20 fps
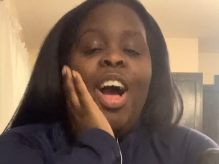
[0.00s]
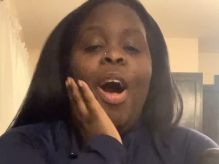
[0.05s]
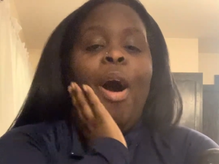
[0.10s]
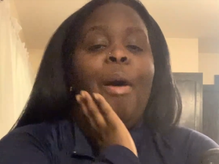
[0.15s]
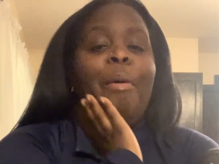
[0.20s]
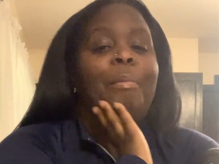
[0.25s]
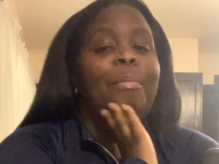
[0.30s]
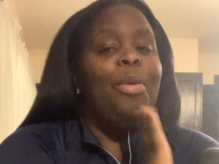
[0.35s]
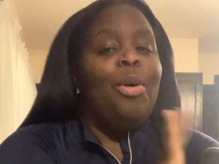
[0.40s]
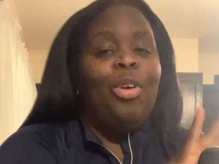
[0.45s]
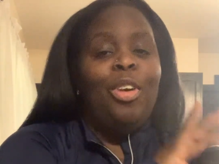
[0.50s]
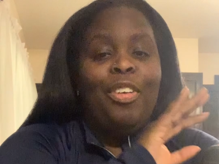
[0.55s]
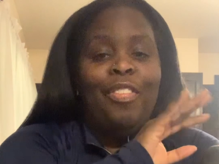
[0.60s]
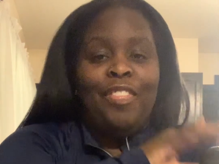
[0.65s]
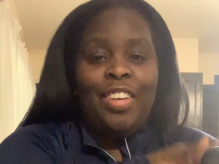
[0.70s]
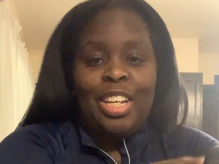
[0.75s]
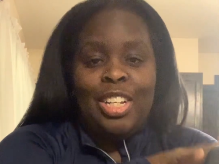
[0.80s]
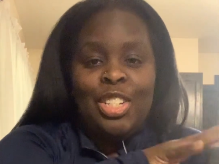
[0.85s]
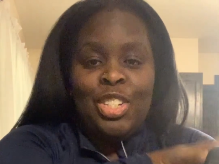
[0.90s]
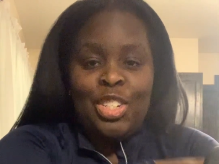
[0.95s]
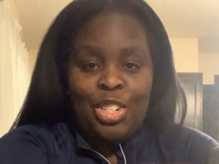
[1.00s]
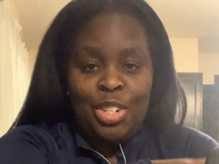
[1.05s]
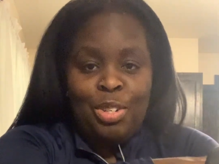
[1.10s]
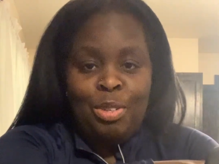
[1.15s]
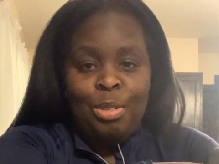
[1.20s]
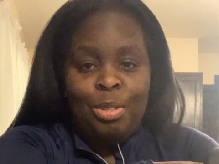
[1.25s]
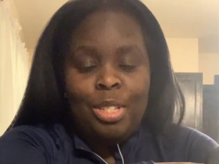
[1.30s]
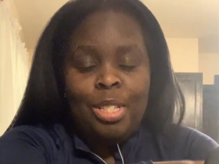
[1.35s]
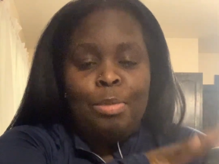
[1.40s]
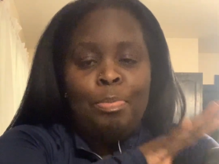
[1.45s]
a
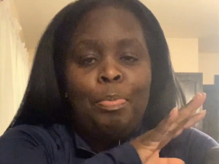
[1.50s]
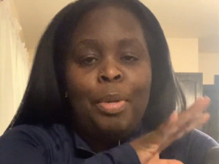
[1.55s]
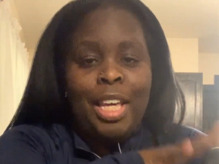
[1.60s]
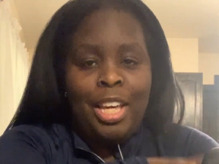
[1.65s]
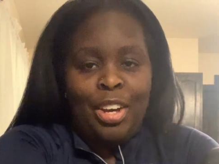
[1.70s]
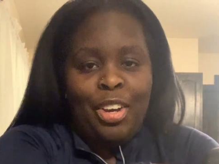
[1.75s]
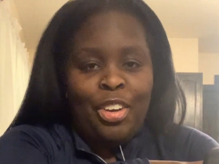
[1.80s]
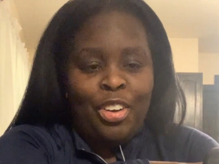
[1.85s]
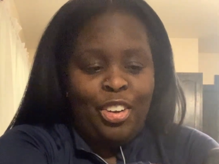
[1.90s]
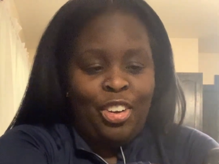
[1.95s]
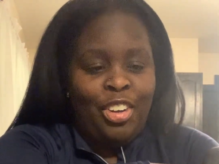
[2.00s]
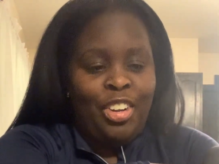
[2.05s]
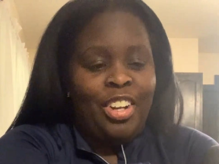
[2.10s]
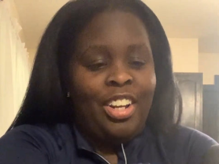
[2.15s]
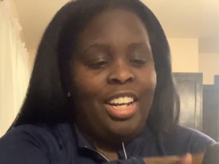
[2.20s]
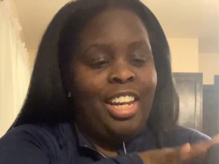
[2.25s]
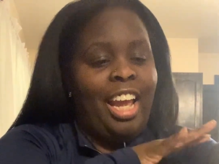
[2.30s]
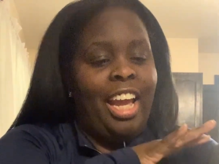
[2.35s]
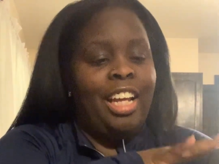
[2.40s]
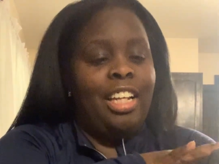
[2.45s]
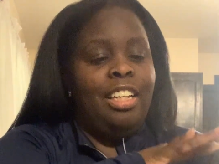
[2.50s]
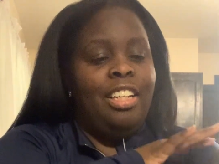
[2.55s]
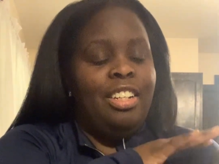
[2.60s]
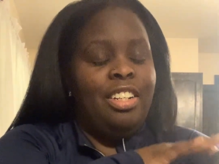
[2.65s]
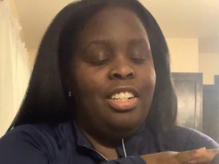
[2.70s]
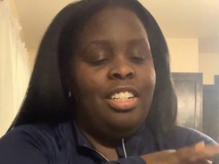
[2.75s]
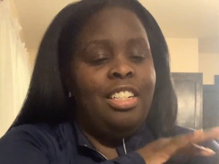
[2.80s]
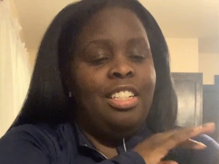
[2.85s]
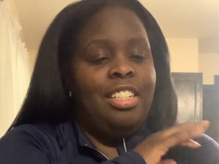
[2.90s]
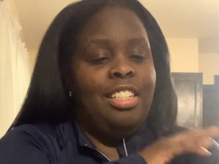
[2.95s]
motivational speaker, like
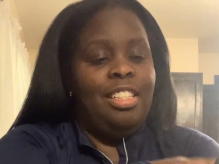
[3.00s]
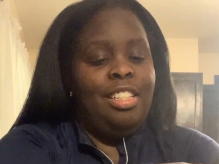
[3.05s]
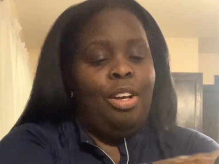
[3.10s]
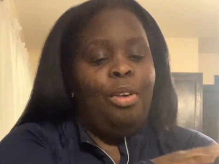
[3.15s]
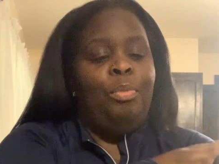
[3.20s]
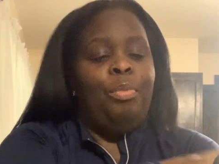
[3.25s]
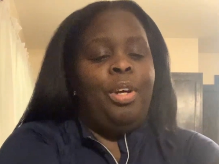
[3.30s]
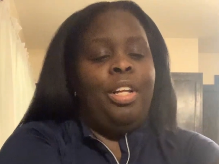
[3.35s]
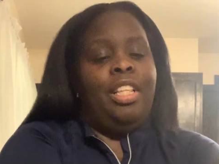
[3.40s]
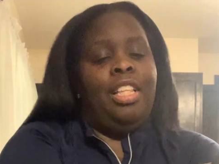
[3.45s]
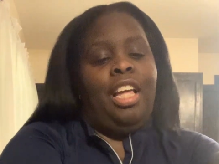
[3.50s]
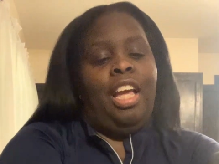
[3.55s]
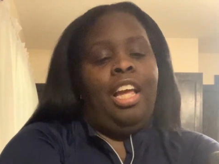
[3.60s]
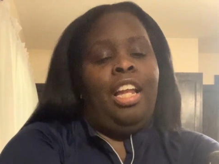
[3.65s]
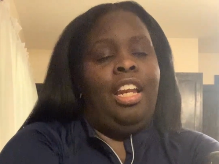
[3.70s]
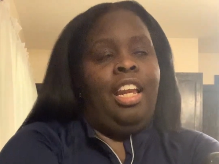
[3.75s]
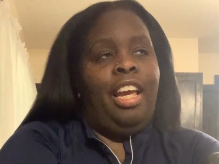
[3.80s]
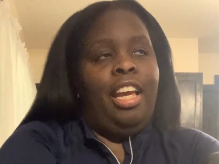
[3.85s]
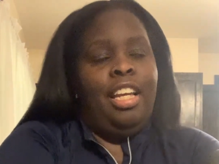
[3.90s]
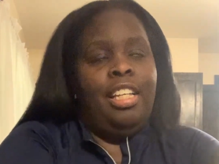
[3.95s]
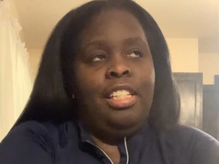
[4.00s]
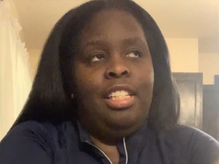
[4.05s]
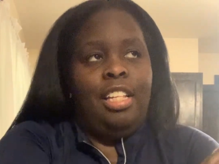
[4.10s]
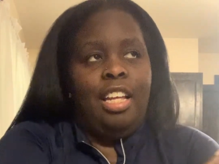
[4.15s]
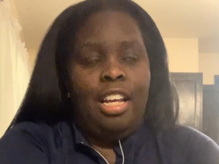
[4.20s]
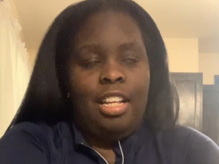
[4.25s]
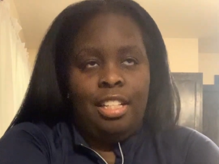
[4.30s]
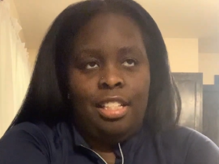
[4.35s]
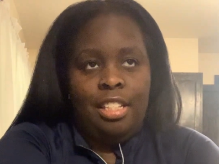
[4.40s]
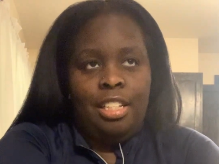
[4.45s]
literally someone that like
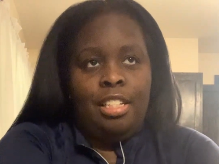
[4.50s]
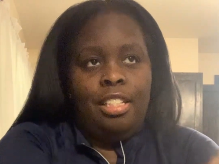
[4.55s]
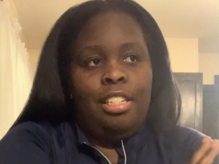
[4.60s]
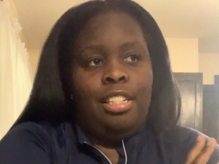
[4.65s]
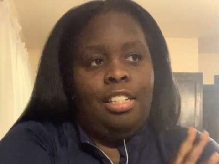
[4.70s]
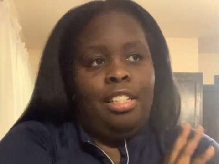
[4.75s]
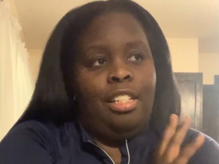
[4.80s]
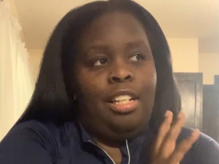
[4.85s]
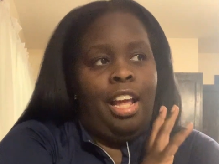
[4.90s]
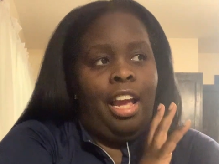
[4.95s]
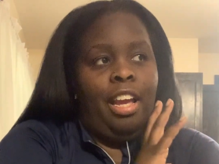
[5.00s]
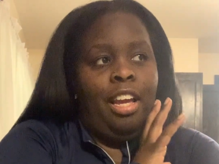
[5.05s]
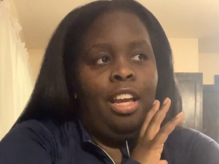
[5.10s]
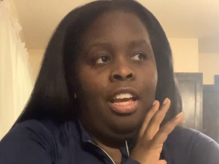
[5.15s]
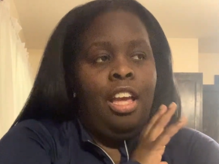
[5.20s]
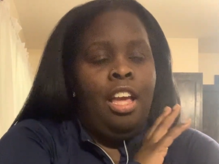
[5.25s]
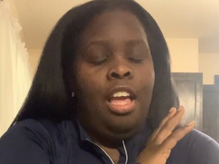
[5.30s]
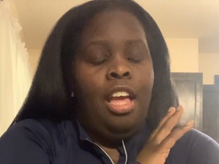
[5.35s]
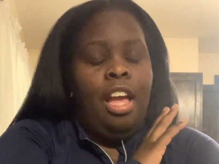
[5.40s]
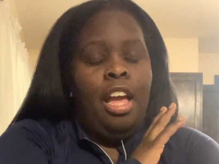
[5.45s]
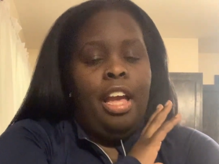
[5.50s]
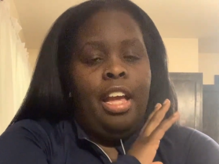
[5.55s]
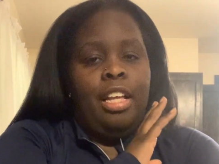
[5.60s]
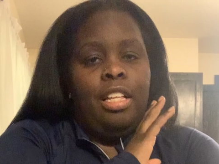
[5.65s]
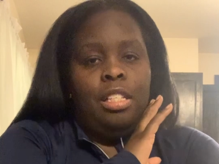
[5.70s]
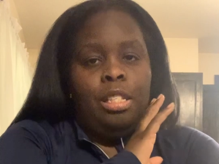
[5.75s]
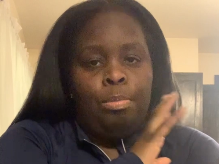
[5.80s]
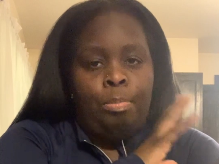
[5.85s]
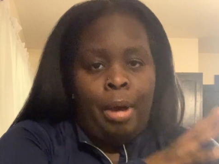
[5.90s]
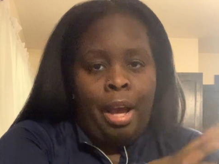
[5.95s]
stands and just like
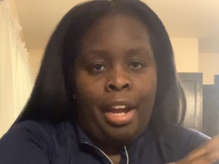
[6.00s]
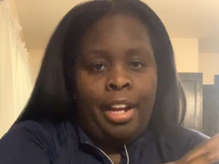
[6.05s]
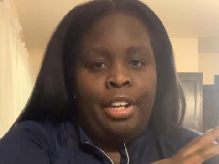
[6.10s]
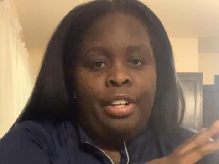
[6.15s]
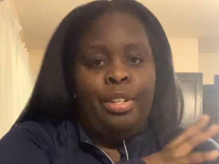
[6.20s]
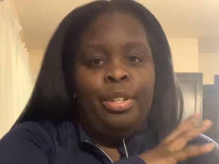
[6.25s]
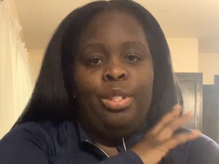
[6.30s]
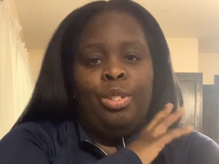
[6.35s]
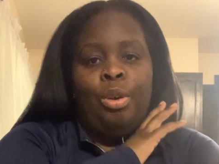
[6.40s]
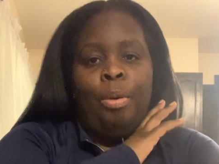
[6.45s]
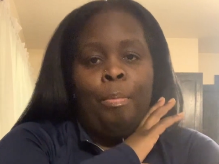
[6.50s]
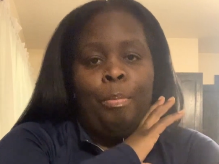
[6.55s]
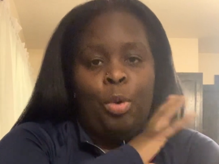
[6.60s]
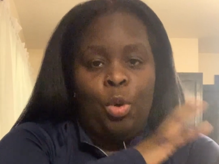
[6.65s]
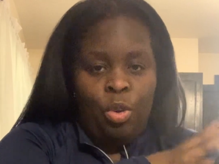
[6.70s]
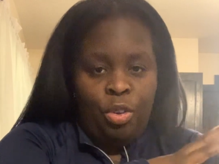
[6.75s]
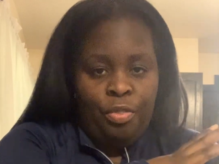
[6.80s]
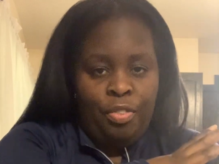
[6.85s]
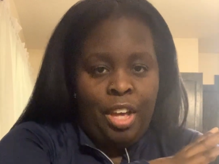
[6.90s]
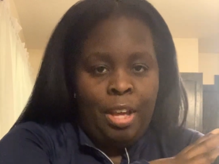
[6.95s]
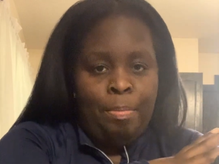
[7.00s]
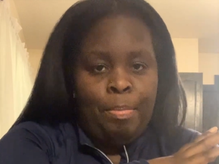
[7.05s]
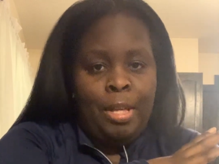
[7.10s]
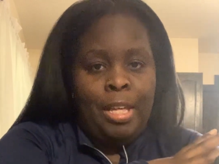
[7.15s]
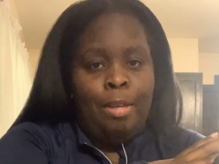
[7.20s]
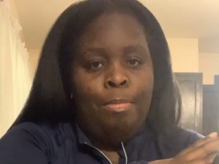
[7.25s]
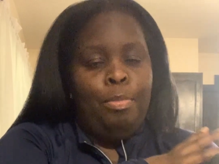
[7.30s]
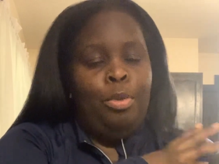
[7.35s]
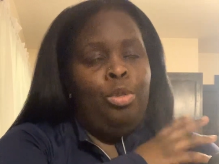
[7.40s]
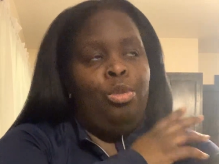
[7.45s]
inspires or motivate
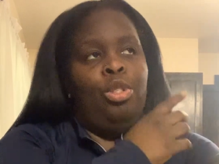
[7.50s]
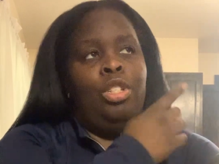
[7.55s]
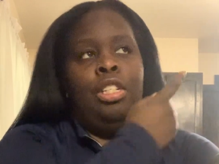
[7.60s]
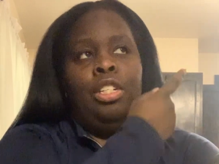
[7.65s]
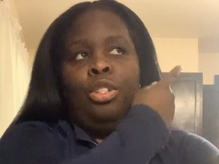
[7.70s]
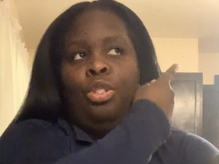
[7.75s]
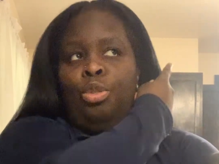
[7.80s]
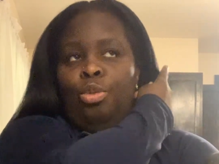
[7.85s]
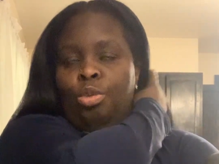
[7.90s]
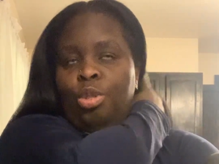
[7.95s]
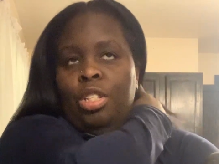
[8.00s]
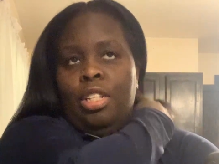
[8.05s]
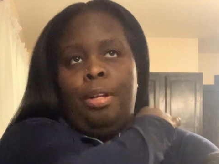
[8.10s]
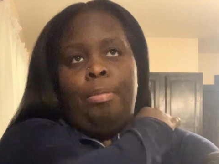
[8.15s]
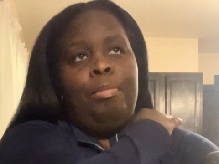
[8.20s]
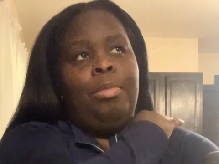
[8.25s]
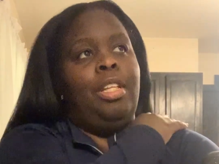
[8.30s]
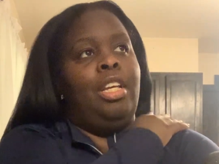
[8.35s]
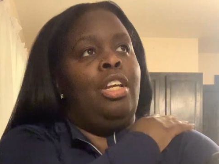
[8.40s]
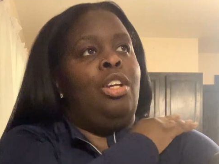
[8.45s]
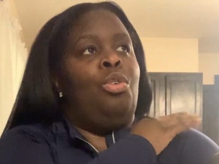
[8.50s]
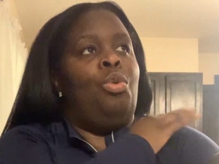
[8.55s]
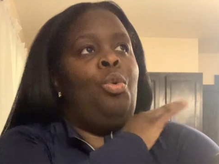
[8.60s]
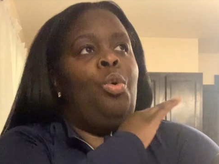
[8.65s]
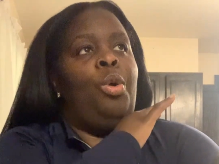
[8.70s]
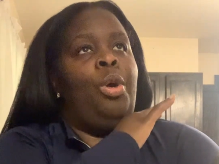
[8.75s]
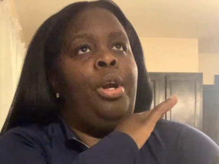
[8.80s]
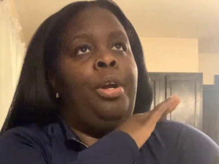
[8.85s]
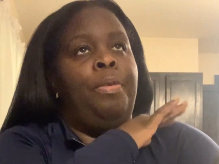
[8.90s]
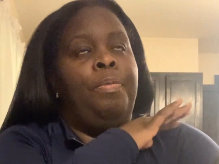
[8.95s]
people to do something
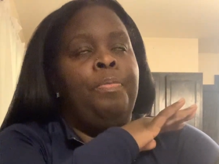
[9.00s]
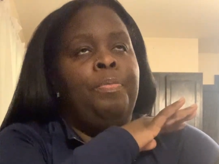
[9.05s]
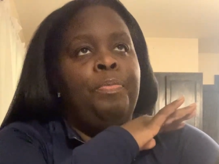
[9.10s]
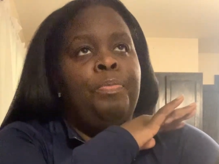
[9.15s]
or